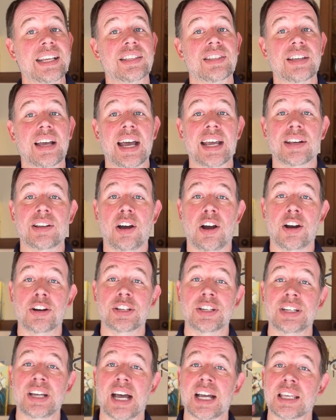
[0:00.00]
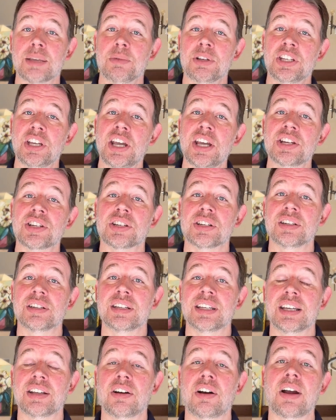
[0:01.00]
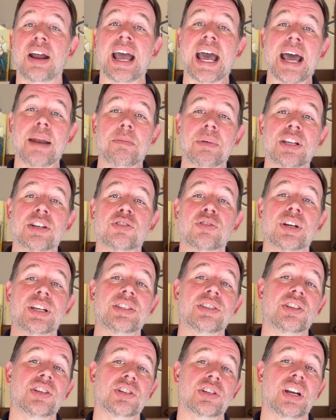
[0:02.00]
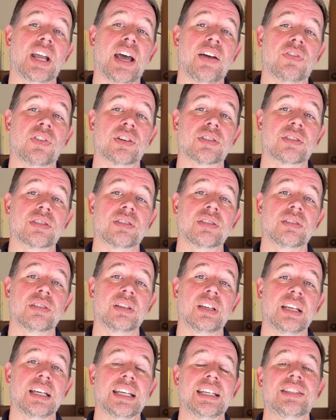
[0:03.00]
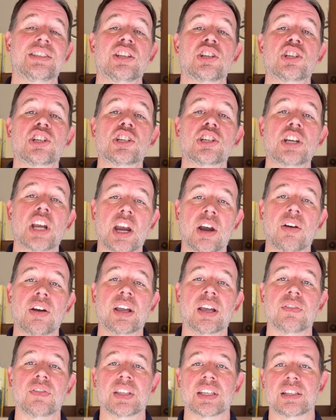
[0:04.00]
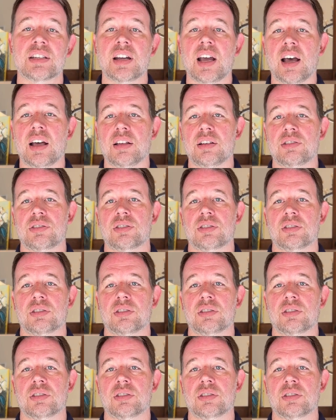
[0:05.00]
sidecar to documentation in our admin transition efforts is the sharing of this knowledge.